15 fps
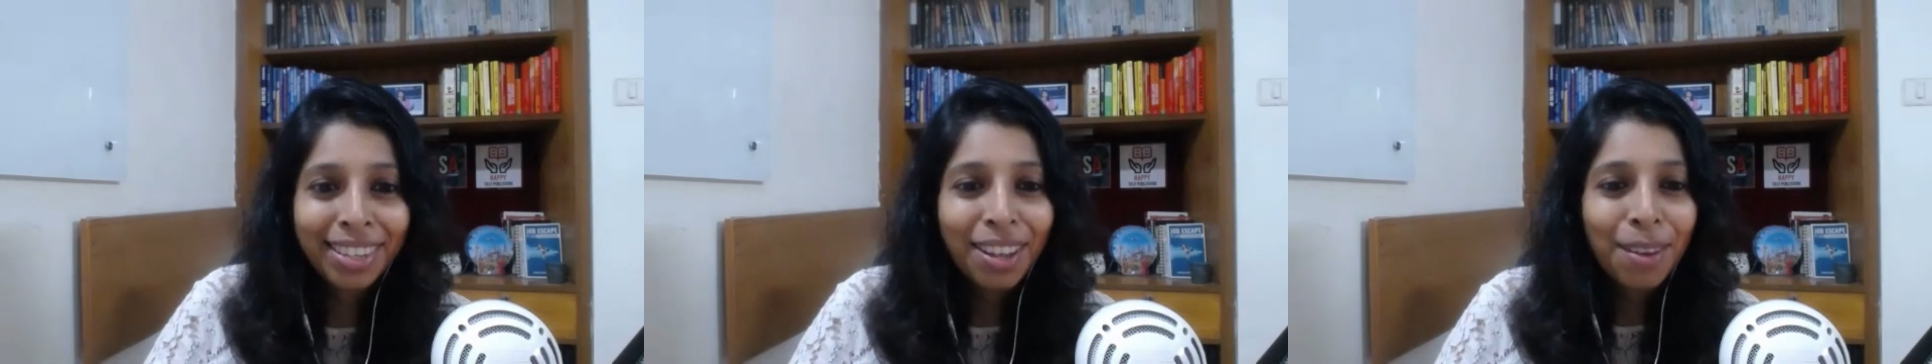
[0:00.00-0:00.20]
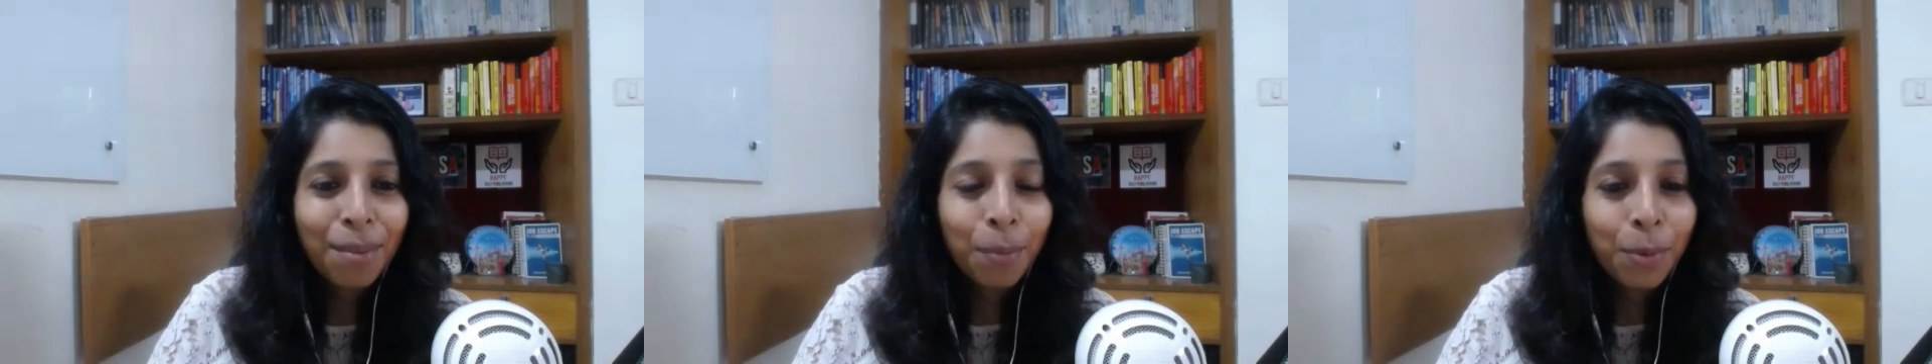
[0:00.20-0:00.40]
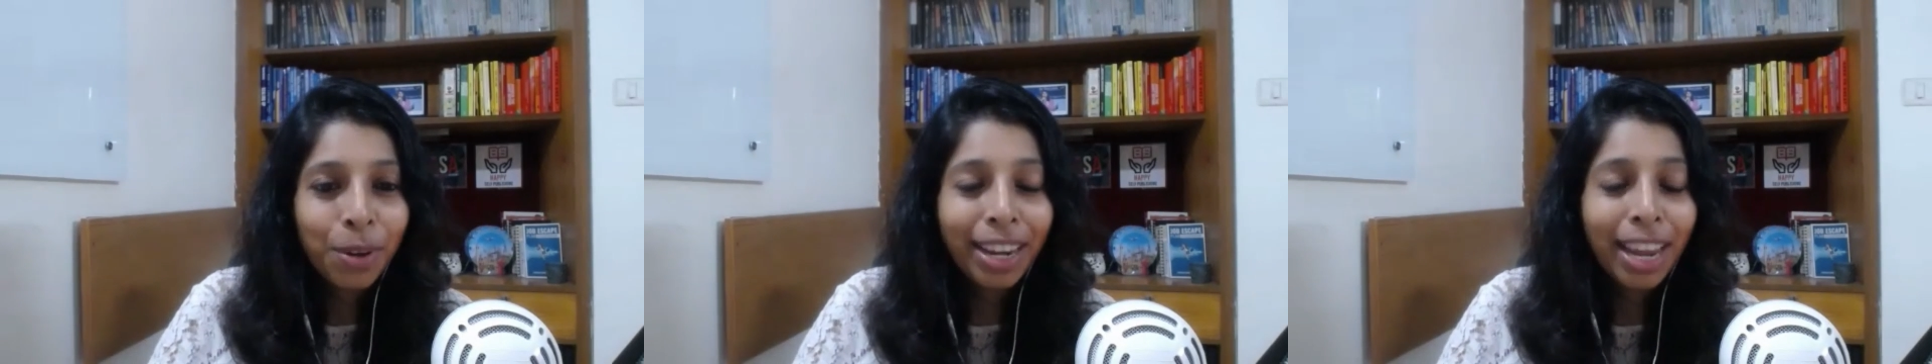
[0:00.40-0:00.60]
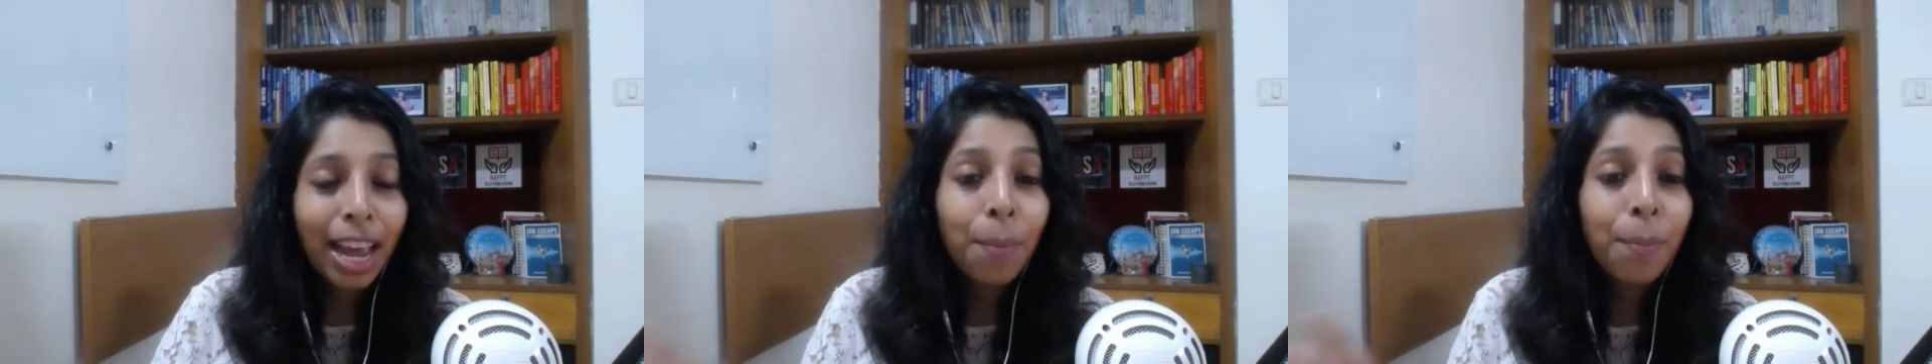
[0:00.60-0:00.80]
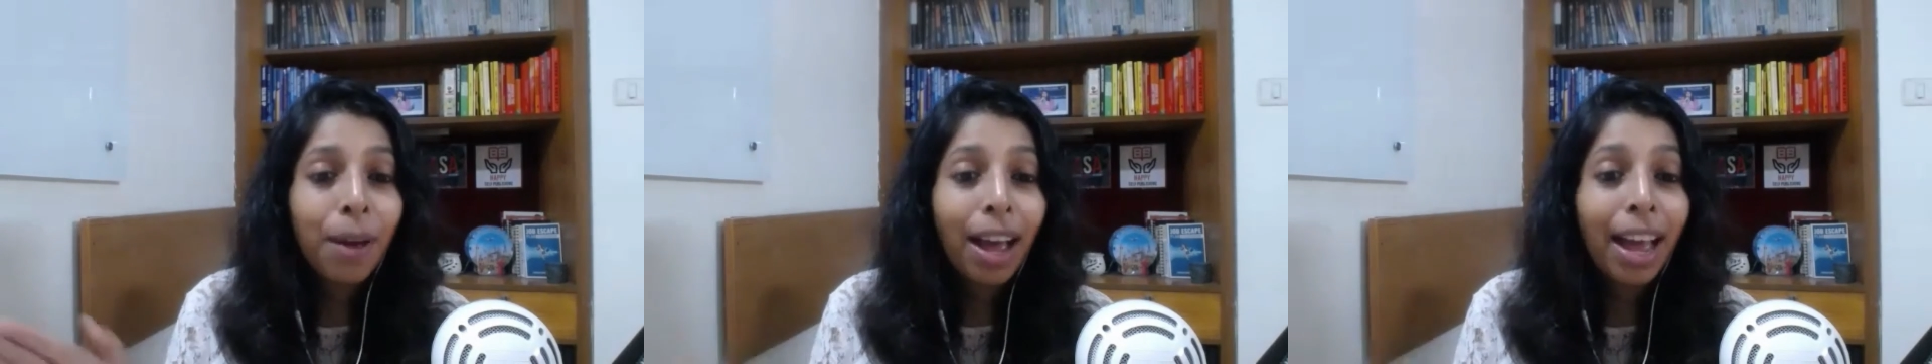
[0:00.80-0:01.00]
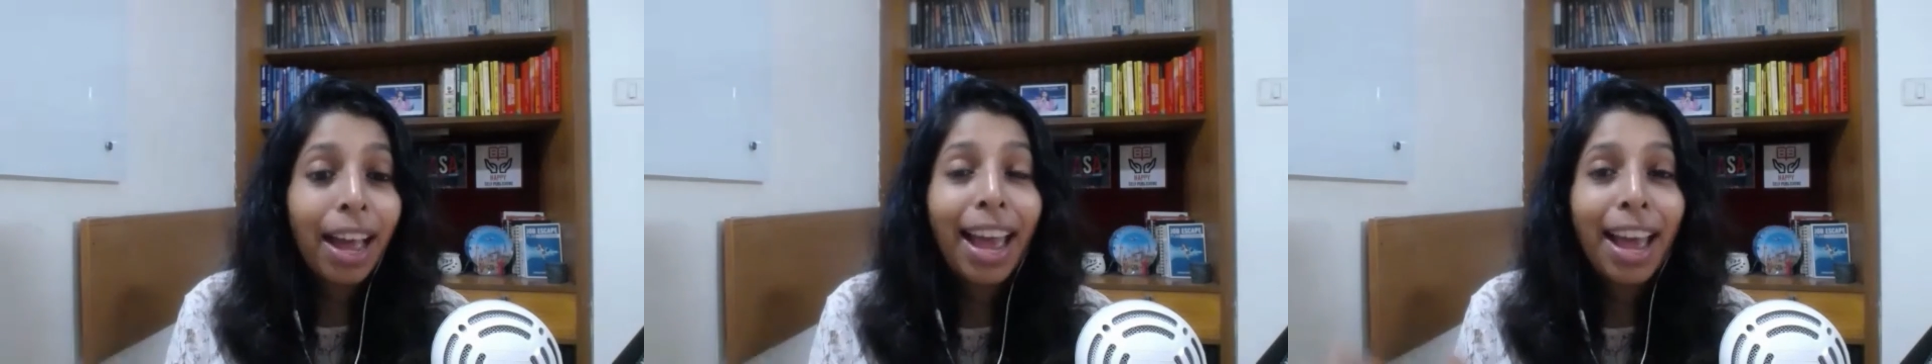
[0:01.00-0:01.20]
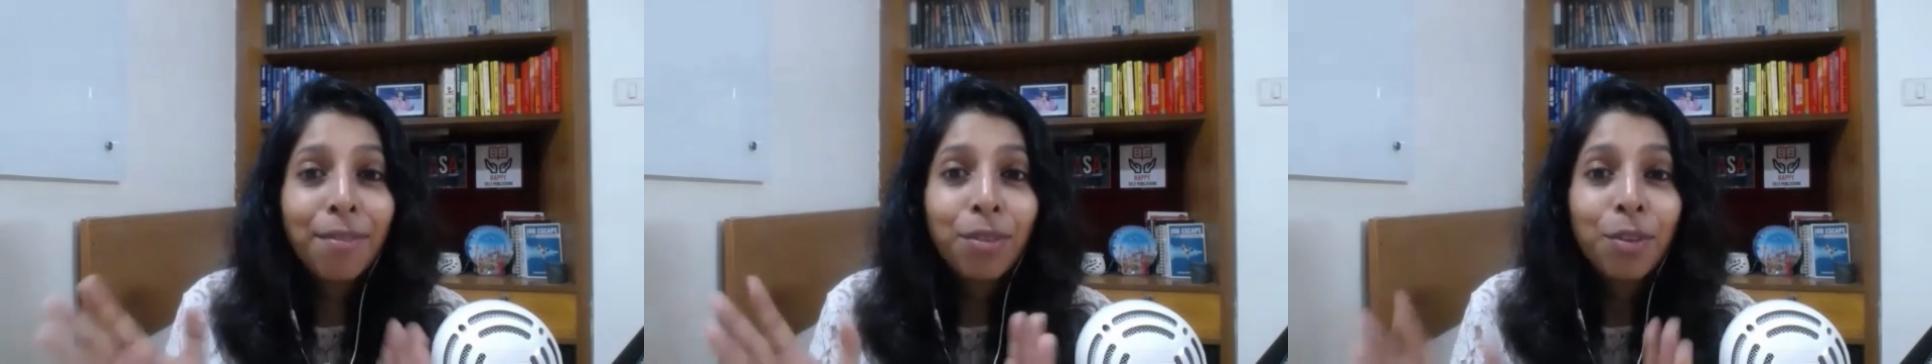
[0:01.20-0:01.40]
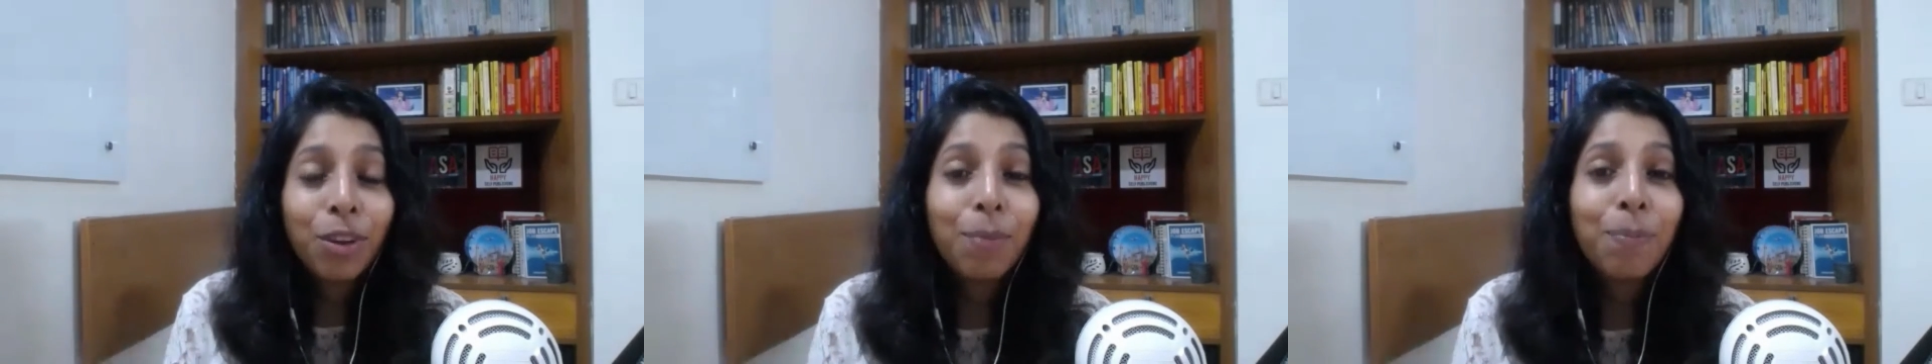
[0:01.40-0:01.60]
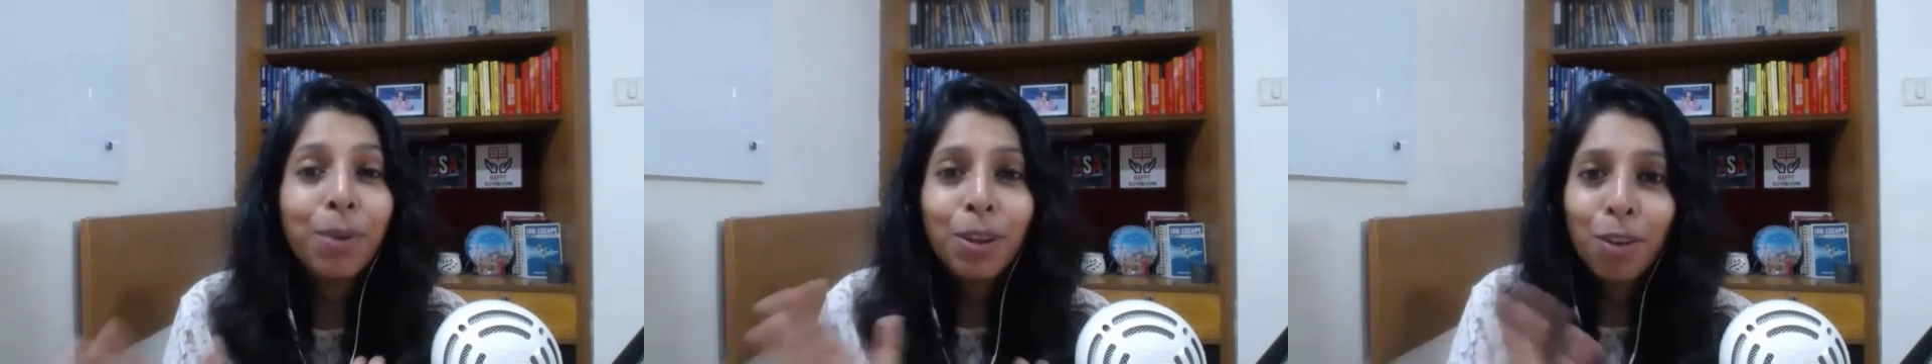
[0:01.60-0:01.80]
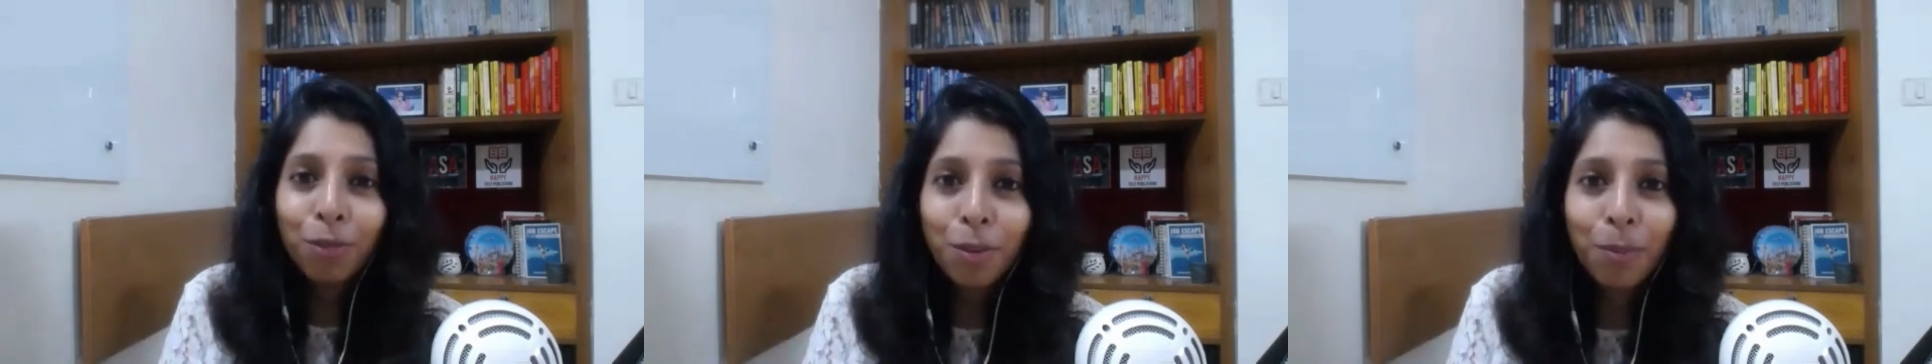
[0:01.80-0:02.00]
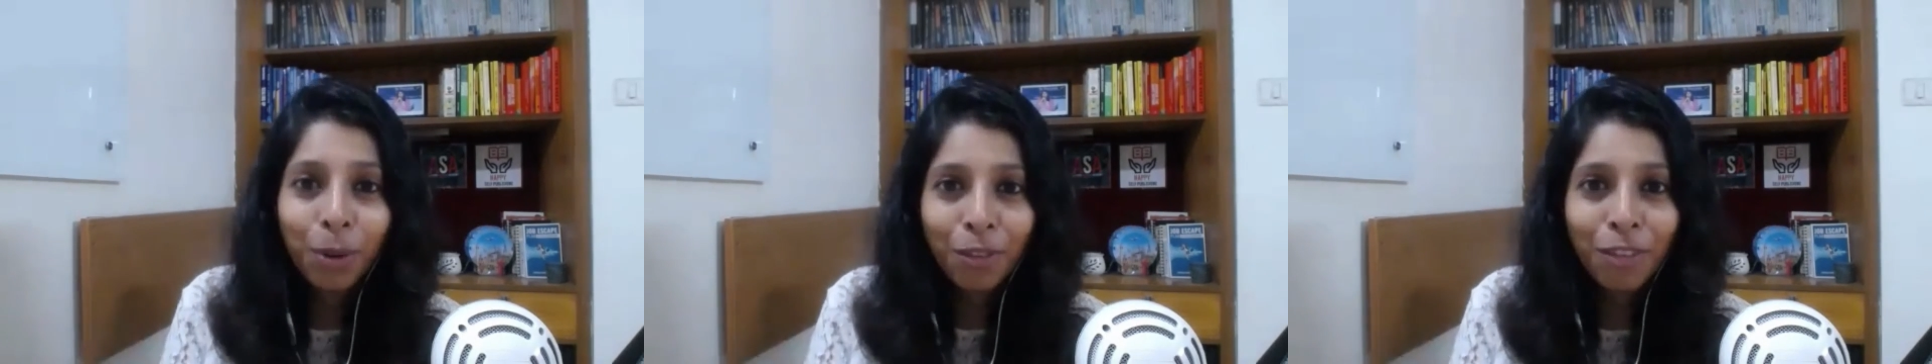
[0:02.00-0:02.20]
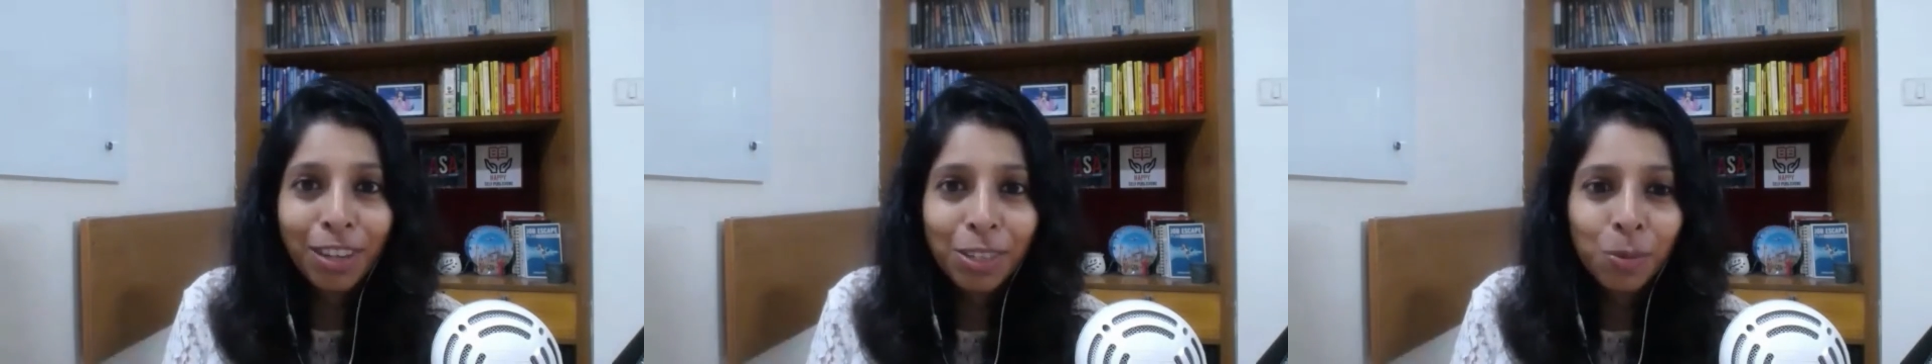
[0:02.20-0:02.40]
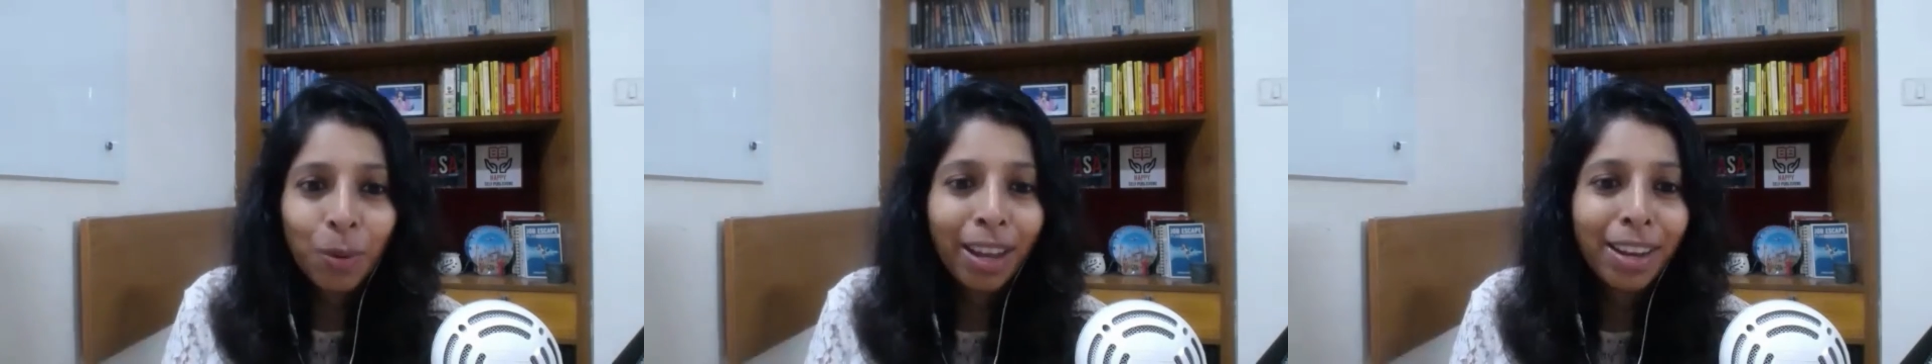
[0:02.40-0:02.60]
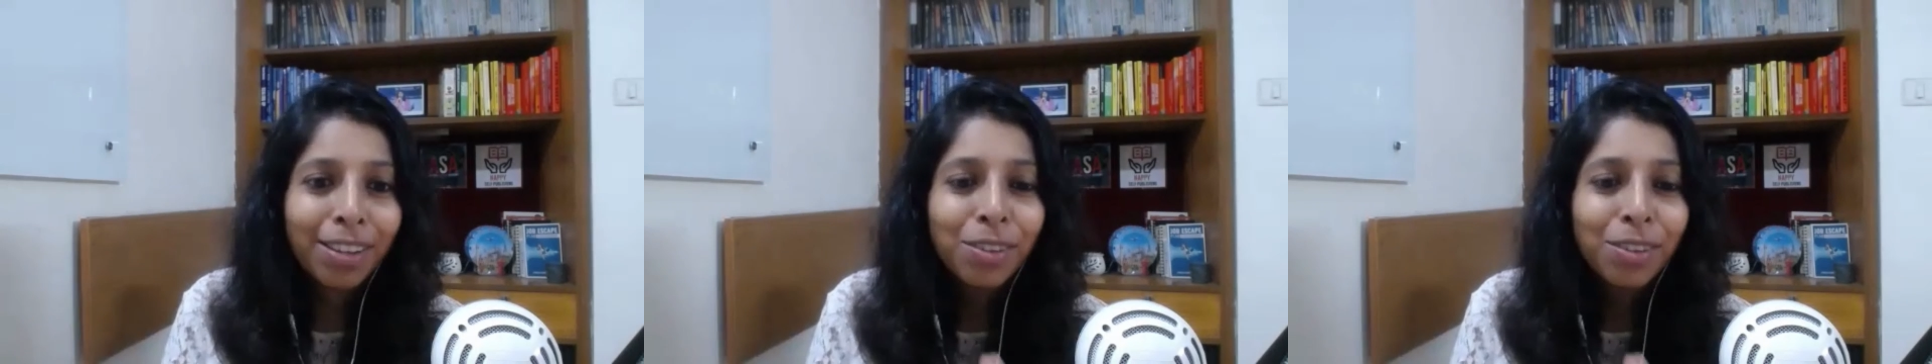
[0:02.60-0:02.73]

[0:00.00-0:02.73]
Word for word: bootcamp, I have the replay of the previous one.